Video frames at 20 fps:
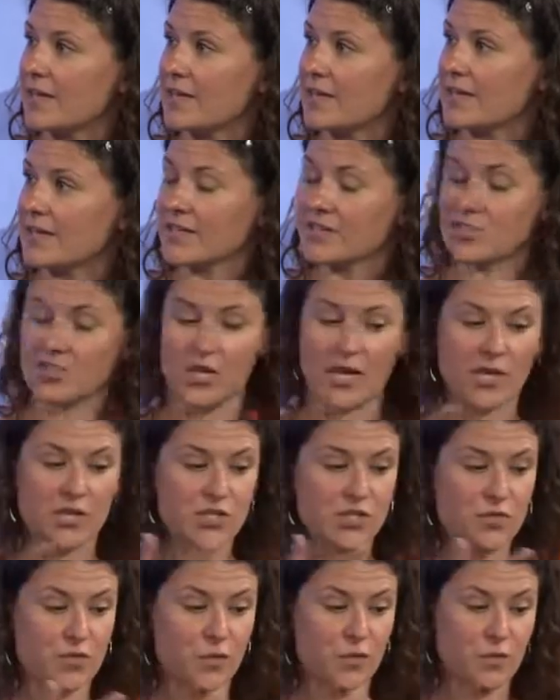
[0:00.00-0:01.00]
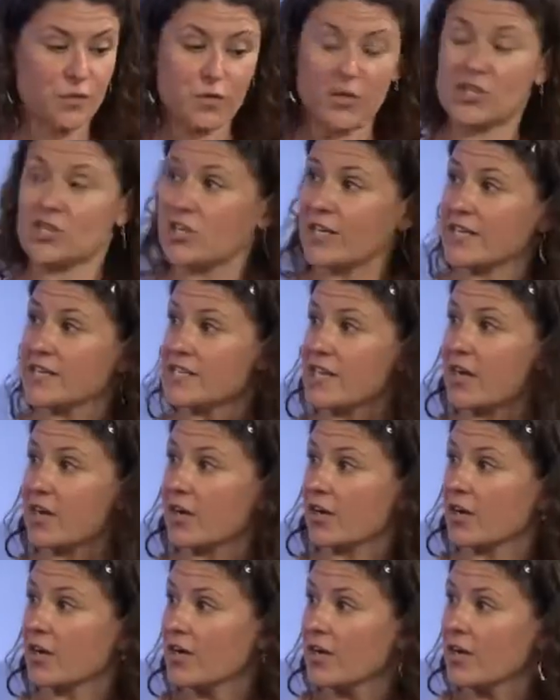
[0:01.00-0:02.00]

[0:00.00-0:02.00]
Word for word: in exchange for a free chicken tender.